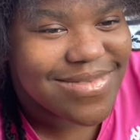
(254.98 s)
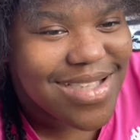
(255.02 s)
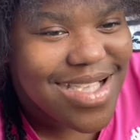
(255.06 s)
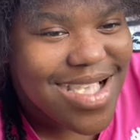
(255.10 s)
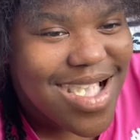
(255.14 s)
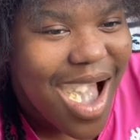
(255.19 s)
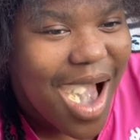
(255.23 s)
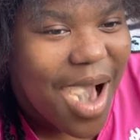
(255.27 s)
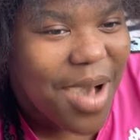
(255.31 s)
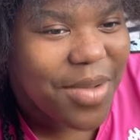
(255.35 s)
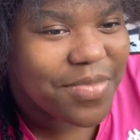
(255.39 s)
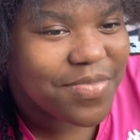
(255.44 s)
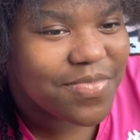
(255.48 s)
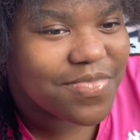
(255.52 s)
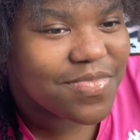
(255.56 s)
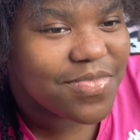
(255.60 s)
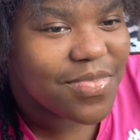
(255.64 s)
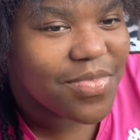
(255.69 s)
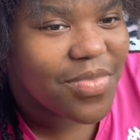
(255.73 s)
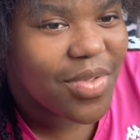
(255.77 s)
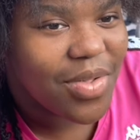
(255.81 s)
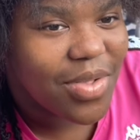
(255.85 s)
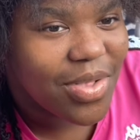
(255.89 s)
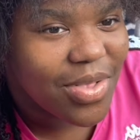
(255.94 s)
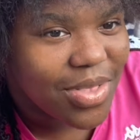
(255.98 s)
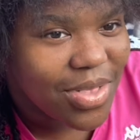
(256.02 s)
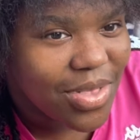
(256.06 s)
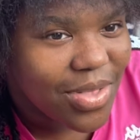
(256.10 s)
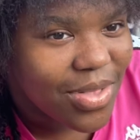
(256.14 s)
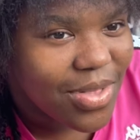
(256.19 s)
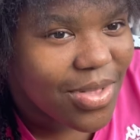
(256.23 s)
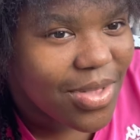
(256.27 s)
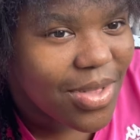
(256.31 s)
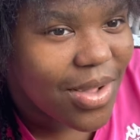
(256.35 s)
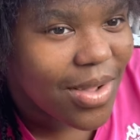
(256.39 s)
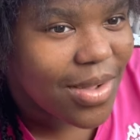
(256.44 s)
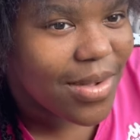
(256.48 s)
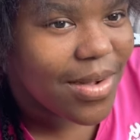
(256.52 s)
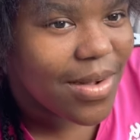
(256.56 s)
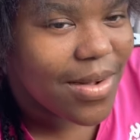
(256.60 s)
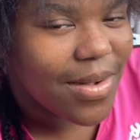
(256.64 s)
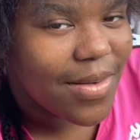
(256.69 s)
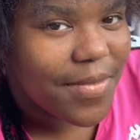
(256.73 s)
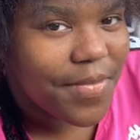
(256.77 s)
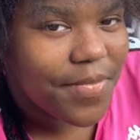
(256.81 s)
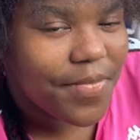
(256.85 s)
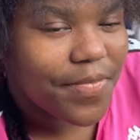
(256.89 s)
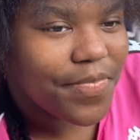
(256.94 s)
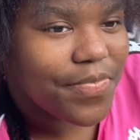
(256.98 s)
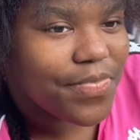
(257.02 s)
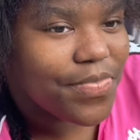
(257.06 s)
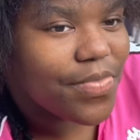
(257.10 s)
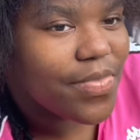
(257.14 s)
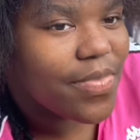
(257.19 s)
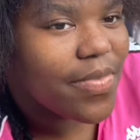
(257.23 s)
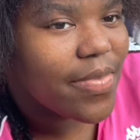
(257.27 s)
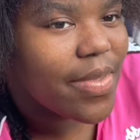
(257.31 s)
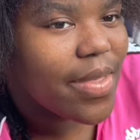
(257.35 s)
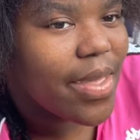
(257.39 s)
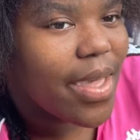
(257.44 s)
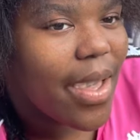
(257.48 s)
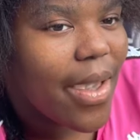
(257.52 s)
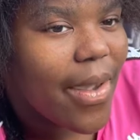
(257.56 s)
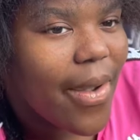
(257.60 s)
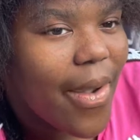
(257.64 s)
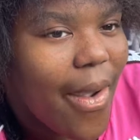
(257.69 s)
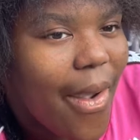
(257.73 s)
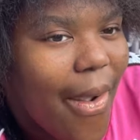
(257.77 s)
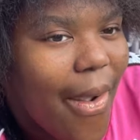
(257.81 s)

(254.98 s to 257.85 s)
Okay, then. Happy to know that you like it, yeah?